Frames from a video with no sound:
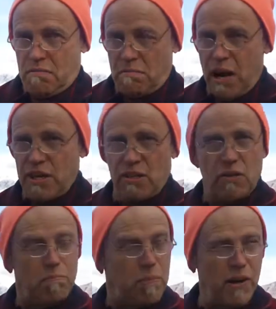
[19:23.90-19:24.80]
My
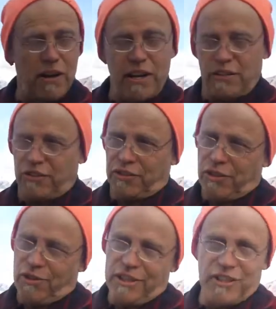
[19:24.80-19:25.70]
spirit and
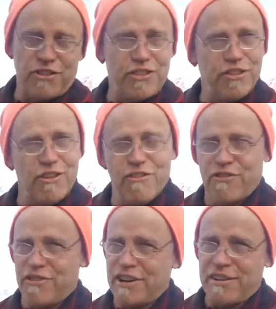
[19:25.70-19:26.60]
soul is so
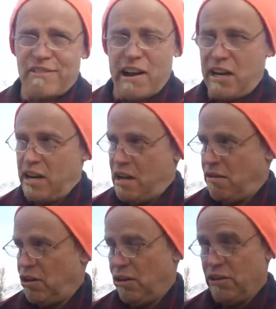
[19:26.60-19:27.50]
free right
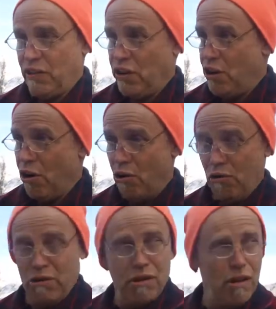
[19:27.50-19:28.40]
now. You don't even know
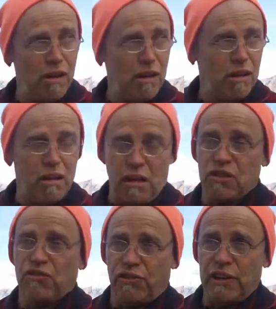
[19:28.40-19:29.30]

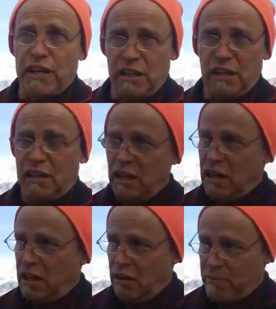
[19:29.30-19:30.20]
It's free.
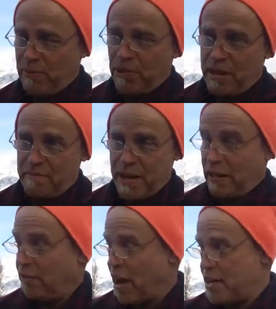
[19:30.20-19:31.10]
You know, people like
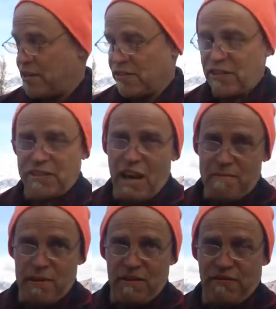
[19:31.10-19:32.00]
Megan Rice has
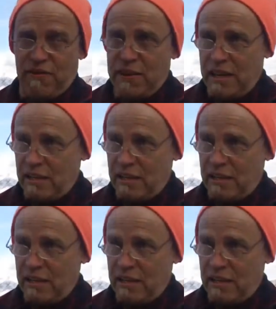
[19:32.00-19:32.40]
set me free.